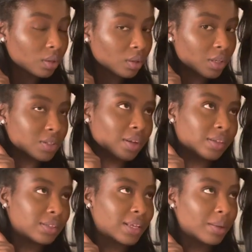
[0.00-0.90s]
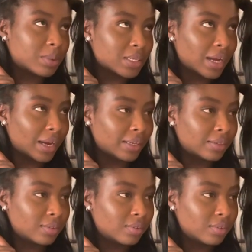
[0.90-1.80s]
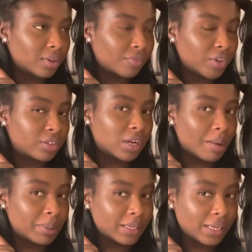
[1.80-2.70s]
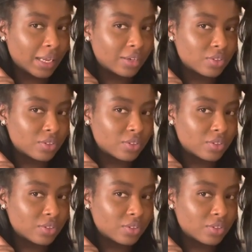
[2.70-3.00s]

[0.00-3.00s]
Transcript: it's on the same side of your dominant hand.